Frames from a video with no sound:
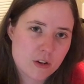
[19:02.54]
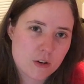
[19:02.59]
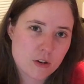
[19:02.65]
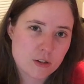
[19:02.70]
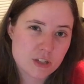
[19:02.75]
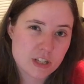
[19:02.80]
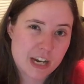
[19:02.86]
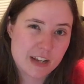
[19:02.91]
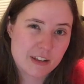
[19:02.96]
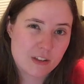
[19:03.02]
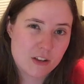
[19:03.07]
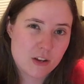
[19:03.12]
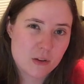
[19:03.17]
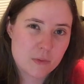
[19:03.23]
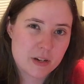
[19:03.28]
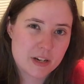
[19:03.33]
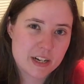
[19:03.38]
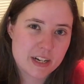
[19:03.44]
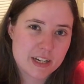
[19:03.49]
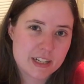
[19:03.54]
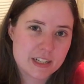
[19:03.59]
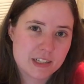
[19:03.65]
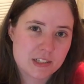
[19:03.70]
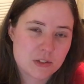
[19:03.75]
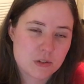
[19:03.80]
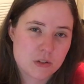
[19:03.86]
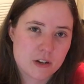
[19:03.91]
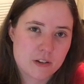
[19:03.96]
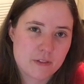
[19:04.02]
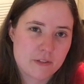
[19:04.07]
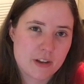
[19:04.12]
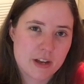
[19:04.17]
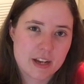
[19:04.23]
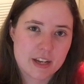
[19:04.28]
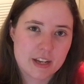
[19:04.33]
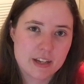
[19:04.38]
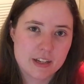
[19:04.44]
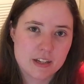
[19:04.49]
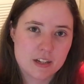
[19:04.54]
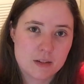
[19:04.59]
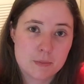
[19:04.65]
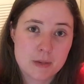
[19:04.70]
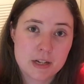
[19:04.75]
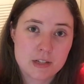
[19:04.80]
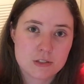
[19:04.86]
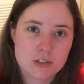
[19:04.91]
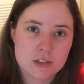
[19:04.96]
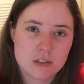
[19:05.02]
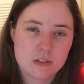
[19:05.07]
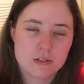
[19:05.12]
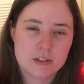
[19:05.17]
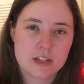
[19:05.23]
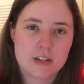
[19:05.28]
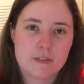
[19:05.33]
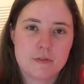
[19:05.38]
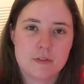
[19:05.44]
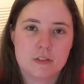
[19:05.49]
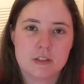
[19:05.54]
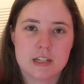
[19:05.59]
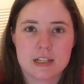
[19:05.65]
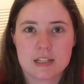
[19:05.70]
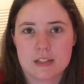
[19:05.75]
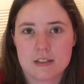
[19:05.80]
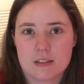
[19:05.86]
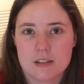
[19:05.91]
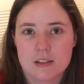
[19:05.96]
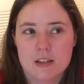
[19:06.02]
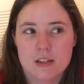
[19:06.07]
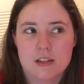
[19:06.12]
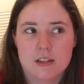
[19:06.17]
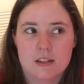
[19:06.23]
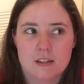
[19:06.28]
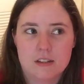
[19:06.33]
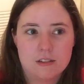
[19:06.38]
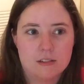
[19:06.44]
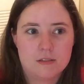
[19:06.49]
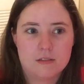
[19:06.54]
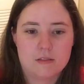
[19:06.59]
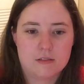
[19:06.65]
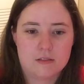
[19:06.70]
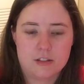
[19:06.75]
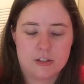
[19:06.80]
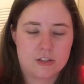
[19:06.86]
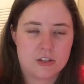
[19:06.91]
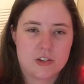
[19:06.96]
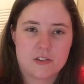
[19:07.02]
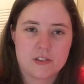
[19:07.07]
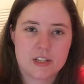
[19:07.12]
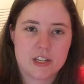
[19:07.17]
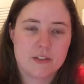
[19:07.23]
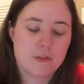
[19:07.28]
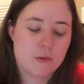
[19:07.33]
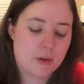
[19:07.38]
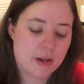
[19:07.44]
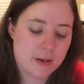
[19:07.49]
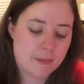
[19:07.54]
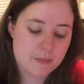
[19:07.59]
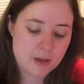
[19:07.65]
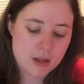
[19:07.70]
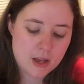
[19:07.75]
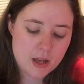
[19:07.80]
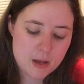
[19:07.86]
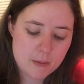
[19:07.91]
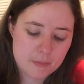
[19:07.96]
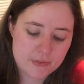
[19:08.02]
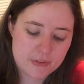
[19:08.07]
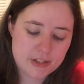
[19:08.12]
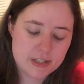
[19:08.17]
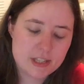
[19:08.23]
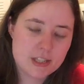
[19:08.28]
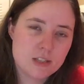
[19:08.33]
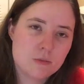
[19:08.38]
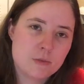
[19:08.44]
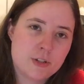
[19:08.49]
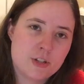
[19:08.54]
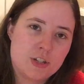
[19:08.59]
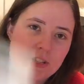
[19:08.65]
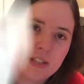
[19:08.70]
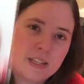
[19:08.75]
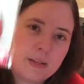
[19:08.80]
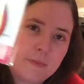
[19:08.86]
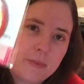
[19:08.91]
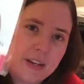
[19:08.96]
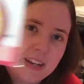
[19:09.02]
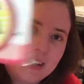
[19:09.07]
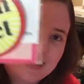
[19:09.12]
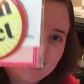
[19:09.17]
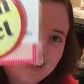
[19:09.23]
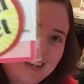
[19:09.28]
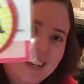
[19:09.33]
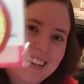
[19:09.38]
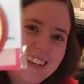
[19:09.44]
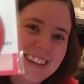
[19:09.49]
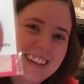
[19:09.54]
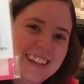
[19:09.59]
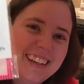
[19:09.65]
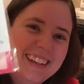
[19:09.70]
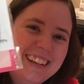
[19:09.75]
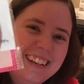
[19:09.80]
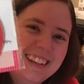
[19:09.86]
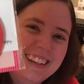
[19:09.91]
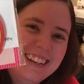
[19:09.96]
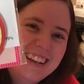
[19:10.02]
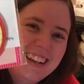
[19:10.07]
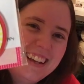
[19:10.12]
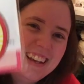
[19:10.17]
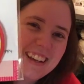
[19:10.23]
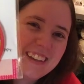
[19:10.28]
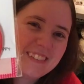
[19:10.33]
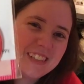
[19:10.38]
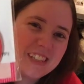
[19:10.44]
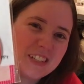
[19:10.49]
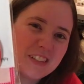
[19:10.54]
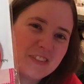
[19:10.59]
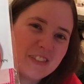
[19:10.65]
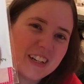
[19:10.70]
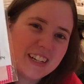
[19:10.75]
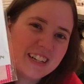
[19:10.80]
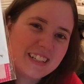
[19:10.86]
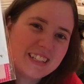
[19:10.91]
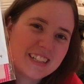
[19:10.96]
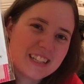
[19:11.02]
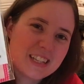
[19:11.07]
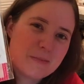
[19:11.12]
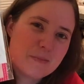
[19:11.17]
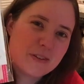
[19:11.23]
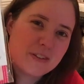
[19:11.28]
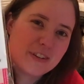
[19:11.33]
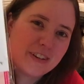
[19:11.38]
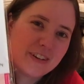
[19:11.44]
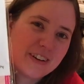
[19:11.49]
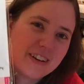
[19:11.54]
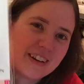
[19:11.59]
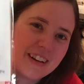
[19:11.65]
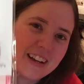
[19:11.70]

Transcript: crochet along when it ends, or if I hit a milestone that I feel like deserves a giveaway. But this is the one she sent me, which is funny since I'm on a yarn